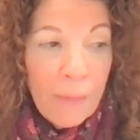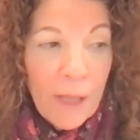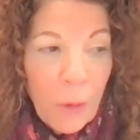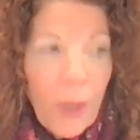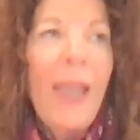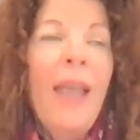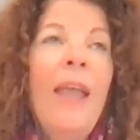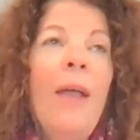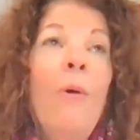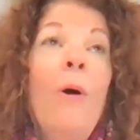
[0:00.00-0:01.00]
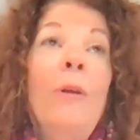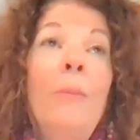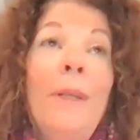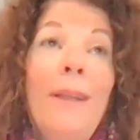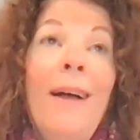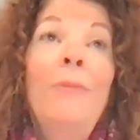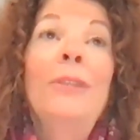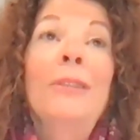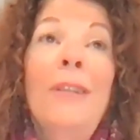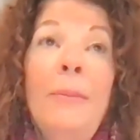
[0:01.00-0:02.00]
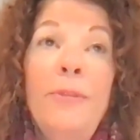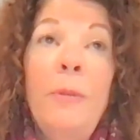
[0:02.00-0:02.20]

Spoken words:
I'm like, wait a minute, I wasn't coming